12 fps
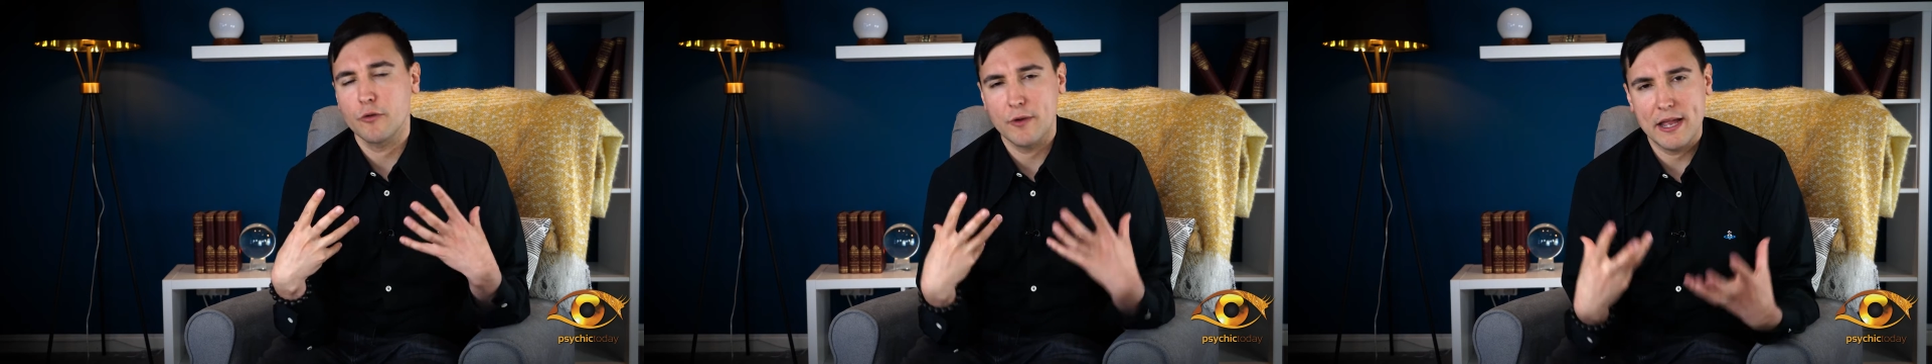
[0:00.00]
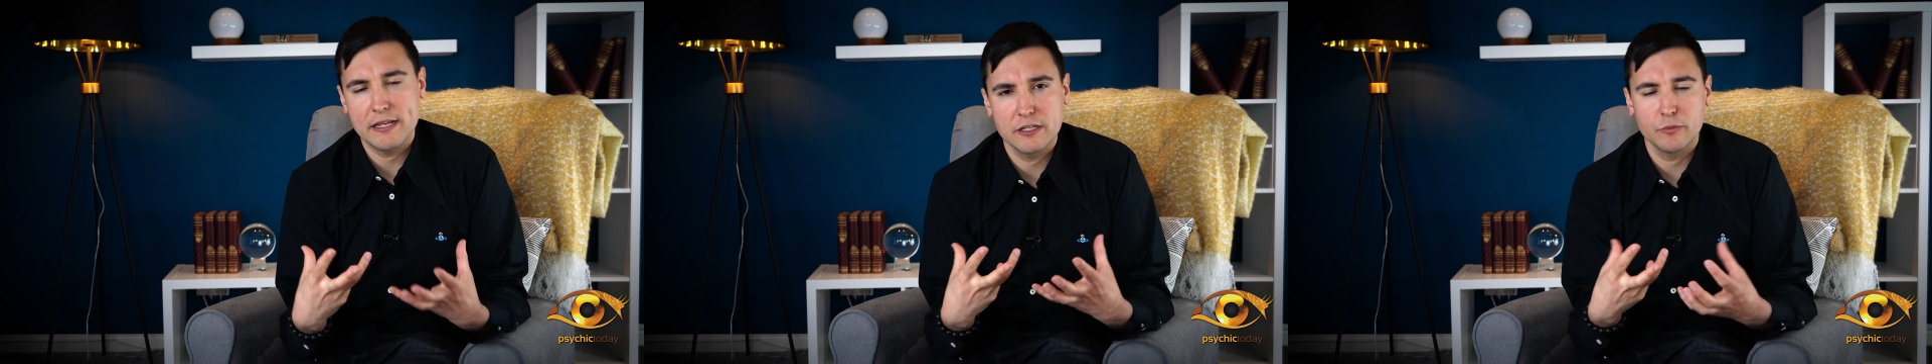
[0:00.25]

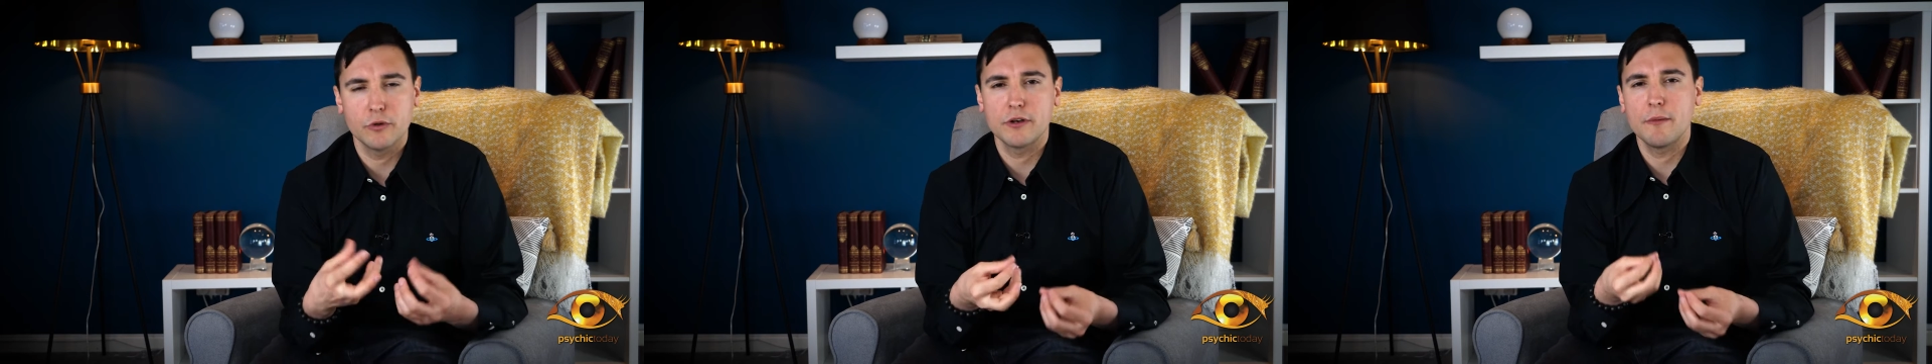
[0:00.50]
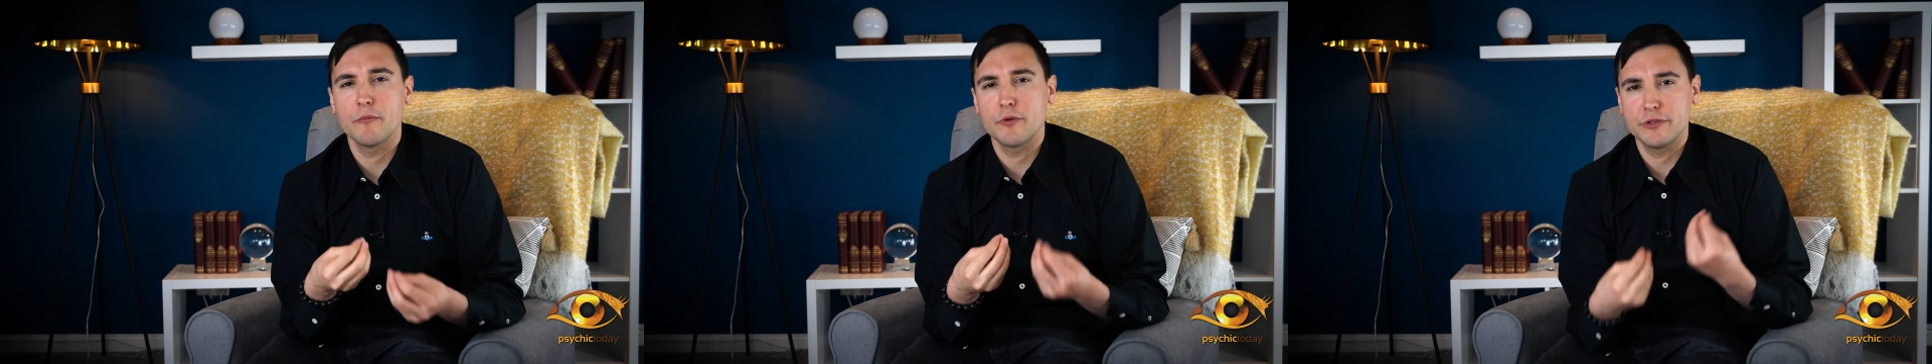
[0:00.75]
created, what
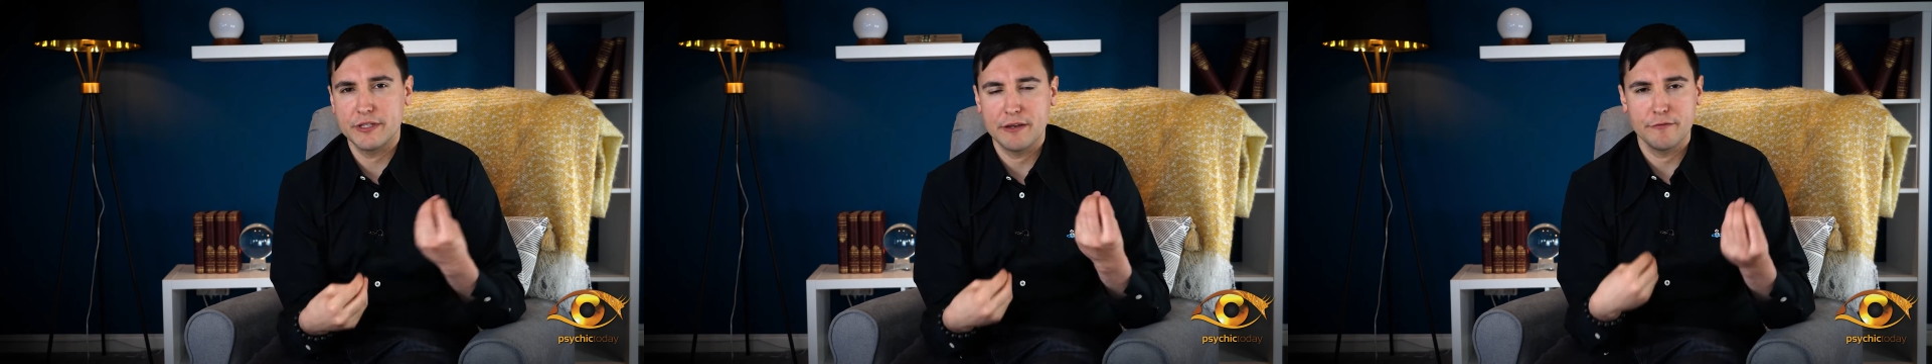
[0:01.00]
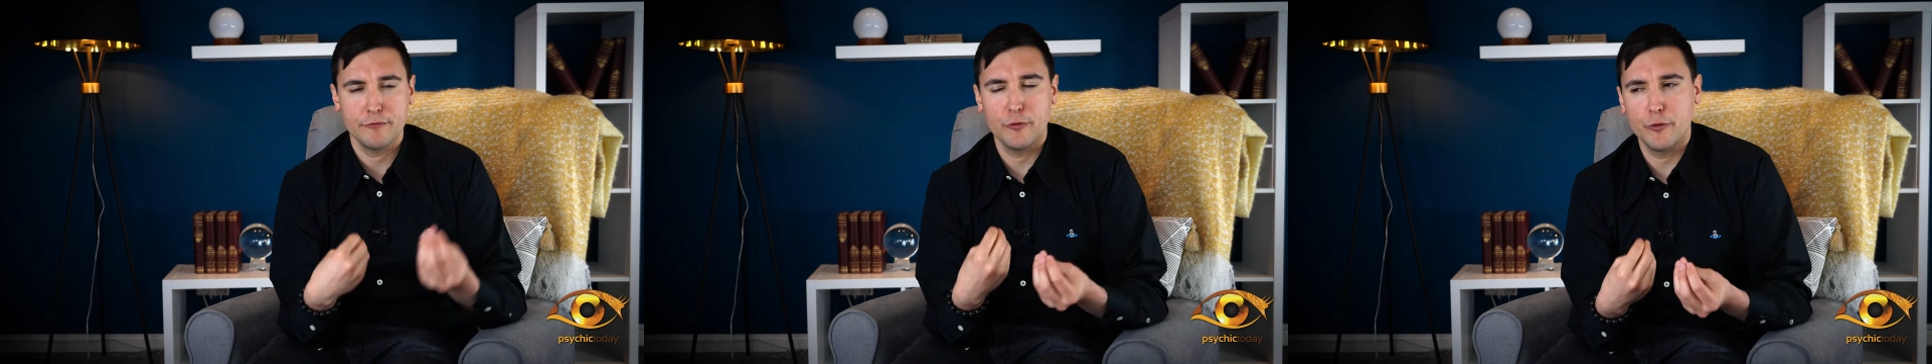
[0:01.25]
number is
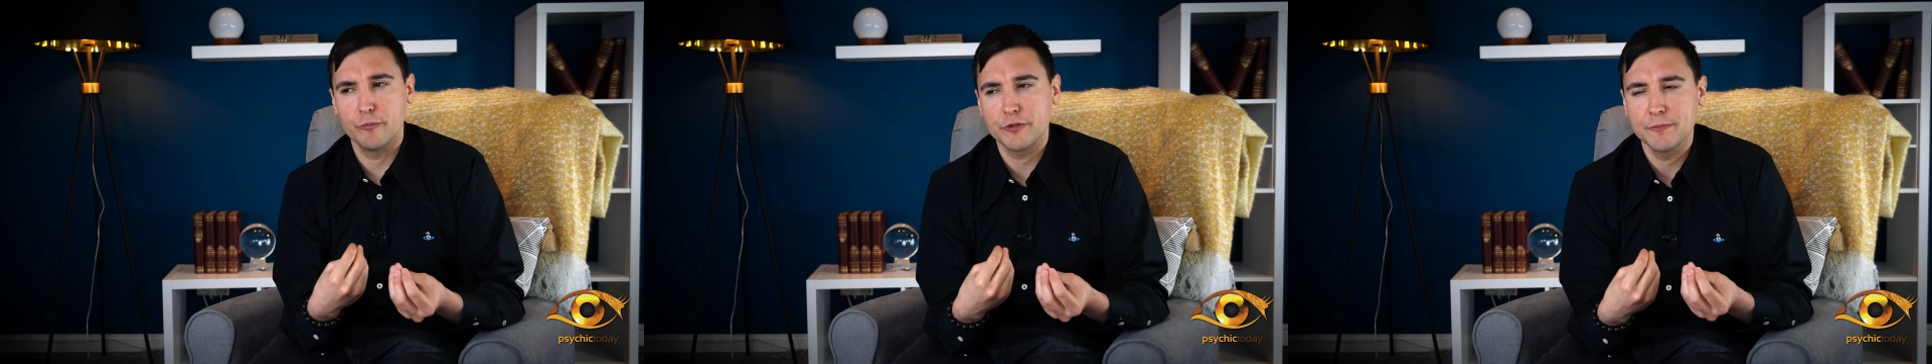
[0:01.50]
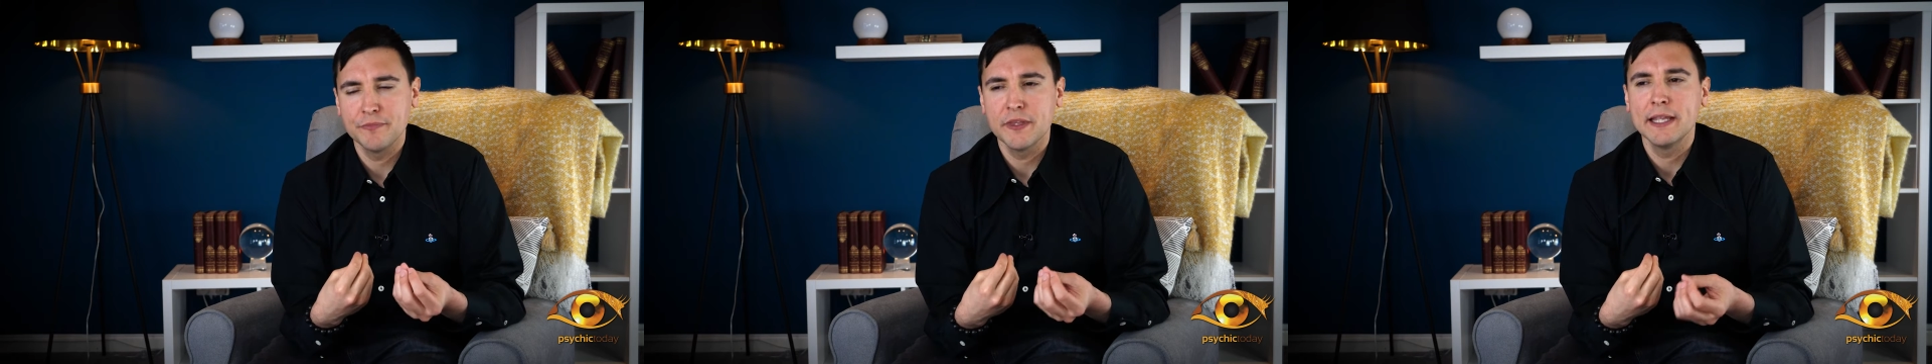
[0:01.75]
then formed.